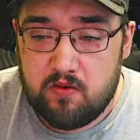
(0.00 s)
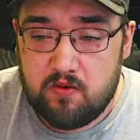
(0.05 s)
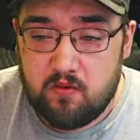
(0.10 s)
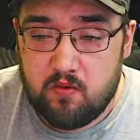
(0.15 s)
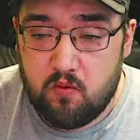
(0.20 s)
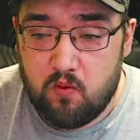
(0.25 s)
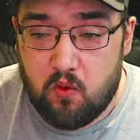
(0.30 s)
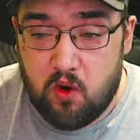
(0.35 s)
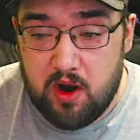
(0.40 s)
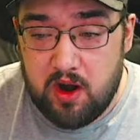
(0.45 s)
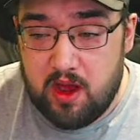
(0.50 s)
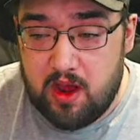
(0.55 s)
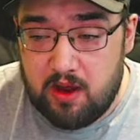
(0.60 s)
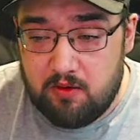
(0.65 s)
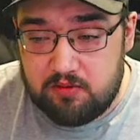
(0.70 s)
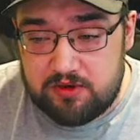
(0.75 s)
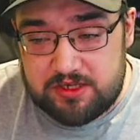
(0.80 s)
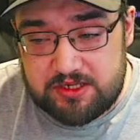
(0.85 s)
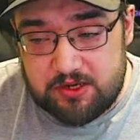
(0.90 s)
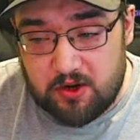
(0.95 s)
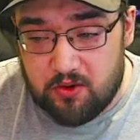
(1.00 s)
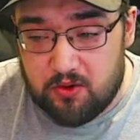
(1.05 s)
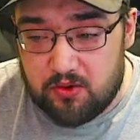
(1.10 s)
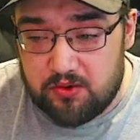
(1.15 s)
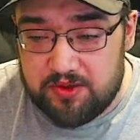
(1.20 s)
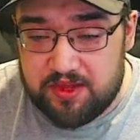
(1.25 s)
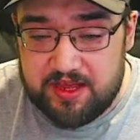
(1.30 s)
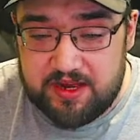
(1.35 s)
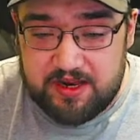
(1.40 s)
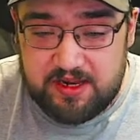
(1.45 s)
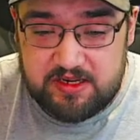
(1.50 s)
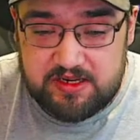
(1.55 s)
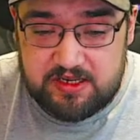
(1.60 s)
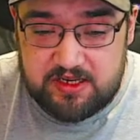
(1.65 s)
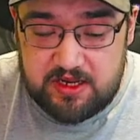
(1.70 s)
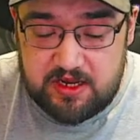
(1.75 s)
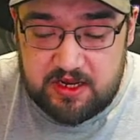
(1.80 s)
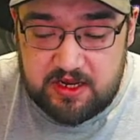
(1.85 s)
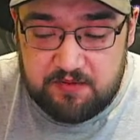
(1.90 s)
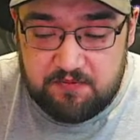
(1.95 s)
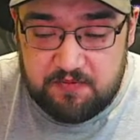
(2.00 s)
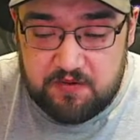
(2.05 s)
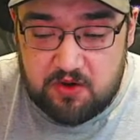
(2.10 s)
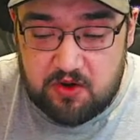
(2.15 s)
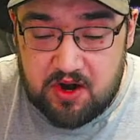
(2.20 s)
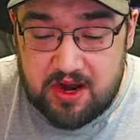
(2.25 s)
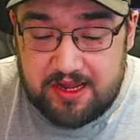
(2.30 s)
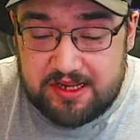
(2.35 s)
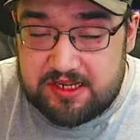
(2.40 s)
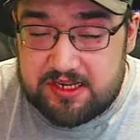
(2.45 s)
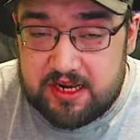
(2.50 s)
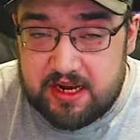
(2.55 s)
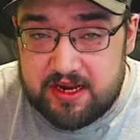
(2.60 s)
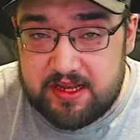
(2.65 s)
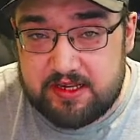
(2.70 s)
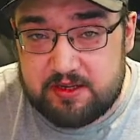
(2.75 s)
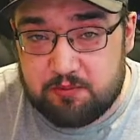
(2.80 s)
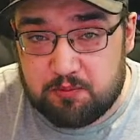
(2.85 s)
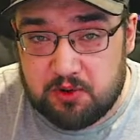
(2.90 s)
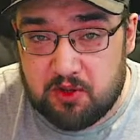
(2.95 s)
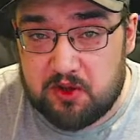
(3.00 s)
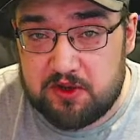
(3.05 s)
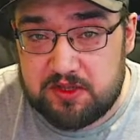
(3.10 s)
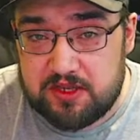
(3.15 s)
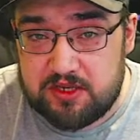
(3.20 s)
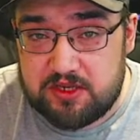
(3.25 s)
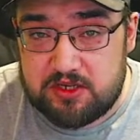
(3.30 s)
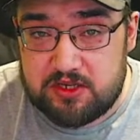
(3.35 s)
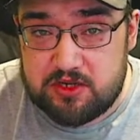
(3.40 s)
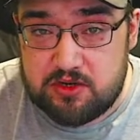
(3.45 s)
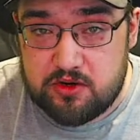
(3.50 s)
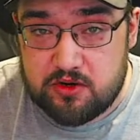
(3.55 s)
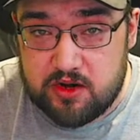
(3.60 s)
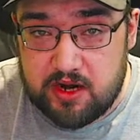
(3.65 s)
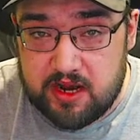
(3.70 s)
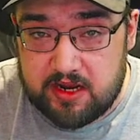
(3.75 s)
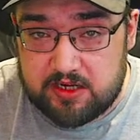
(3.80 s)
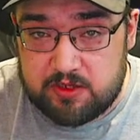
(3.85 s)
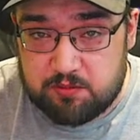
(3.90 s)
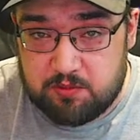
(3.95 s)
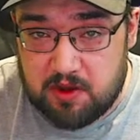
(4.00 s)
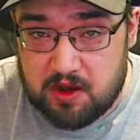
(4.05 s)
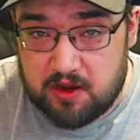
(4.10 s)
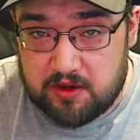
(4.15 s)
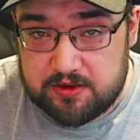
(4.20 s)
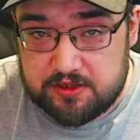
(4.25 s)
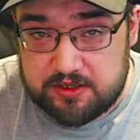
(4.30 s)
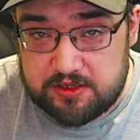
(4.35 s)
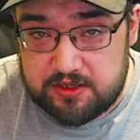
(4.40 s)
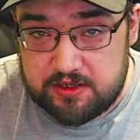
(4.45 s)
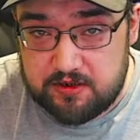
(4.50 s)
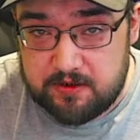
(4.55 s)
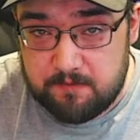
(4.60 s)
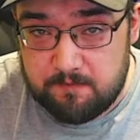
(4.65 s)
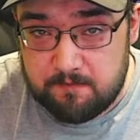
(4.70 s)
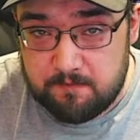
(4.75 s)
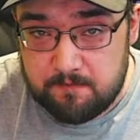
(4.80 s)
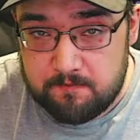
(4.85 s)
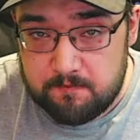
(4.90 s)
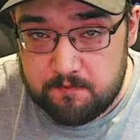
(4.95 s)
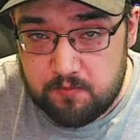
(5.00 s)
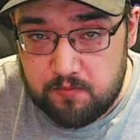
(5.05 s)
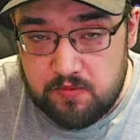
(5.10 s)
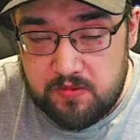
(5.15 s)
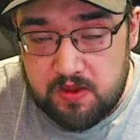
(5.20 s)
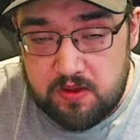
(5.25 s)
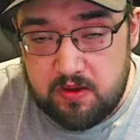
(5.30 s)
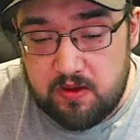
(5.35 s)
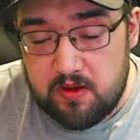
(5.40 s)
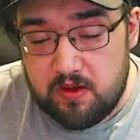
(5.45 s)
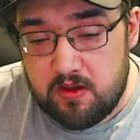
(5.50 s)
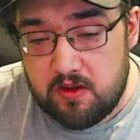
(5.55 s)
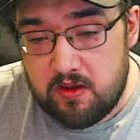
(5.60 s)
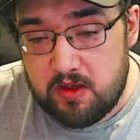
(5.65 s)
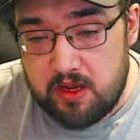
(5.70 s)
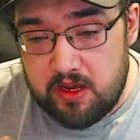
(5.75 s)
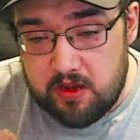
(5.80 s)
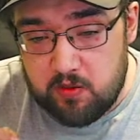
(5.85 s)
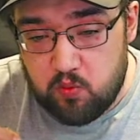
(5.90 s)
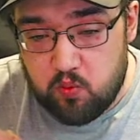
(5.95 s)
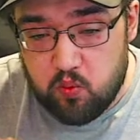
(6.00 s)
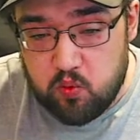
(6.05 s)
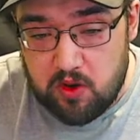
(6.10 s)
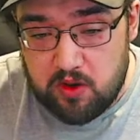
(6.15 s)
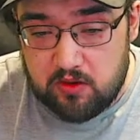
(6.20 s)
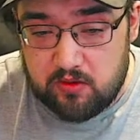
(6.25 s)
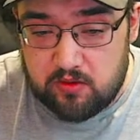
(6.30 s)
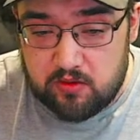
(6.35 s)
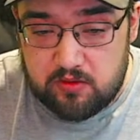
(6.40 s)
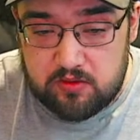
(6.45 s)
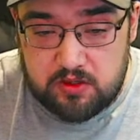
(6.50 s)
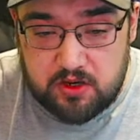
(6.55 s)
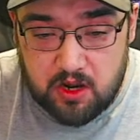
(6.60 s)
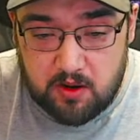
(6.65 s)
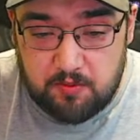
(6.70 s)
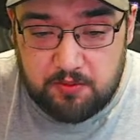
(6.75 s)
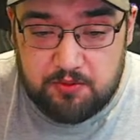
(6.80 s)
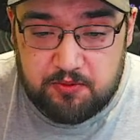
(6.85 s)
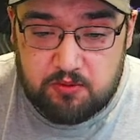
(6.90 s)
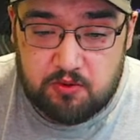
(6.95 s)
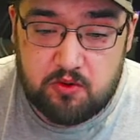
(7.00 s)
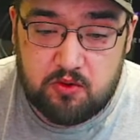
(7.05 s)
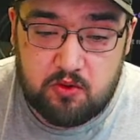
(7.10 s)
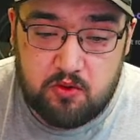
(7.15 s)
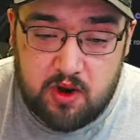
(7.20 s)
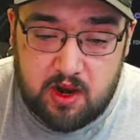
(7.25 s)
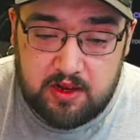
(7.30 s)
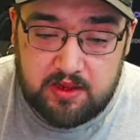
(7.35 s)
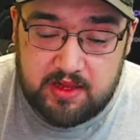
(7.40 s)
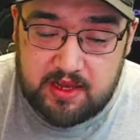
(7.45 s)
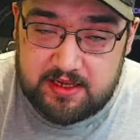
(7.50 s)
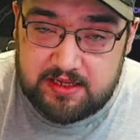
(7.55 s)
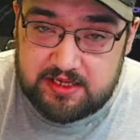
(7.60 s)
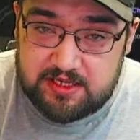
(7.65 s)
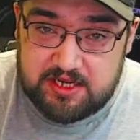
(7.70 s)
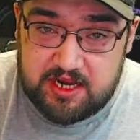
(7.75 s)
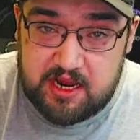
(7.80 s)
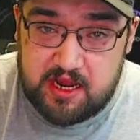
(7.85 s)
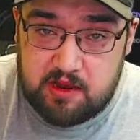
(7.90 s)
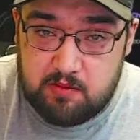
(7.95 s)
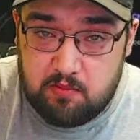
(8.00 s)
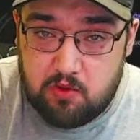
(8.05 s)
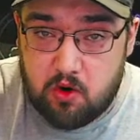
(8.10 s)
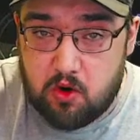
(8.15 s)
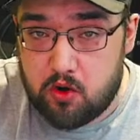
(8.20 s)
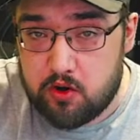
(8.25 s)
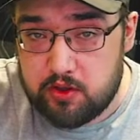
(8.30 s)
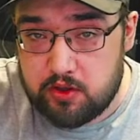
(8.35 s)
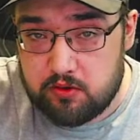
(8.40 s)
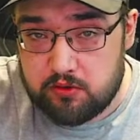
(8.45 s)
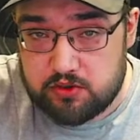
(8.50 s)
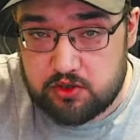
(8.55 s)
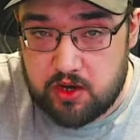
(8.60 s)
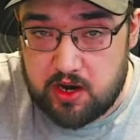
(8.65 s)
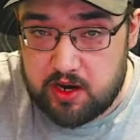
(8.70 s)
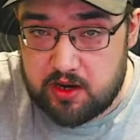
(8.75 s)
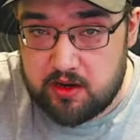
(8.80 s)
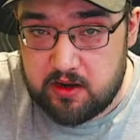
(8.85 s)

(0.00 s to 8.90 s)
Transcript: What I was told that is if your headset is plugged into your Xbox, it will come through on that same audio track.